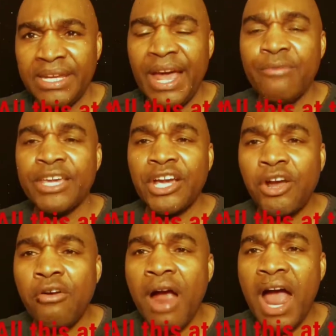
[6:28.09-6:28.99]
Now we
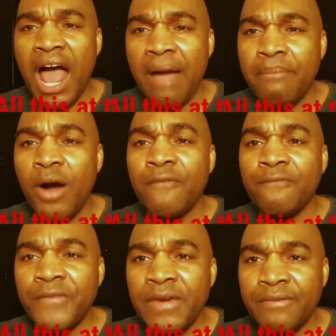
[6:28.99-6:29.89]
cry about
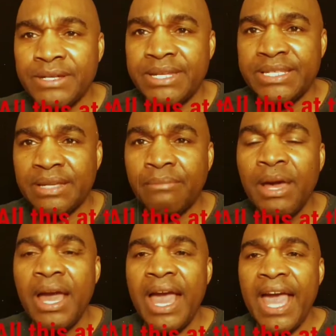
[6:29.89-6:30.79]
favoritism
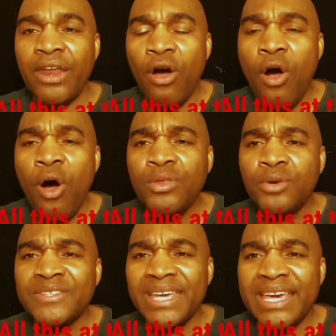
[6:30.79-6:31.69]
and all
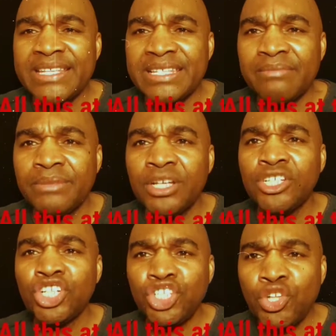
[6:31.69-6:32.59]
those ism
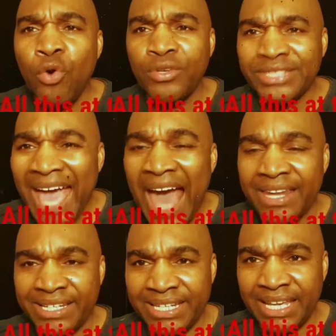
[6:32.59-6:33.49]

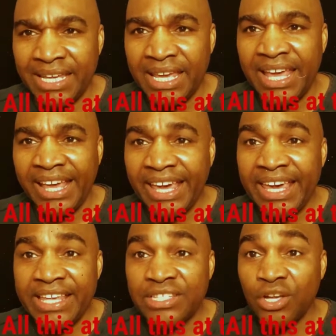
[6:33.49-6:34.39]
totality
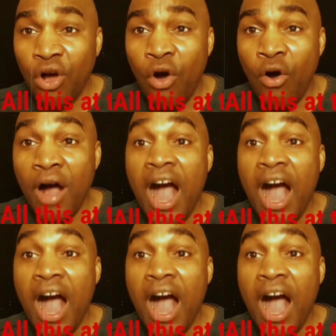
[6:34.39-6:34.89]
is called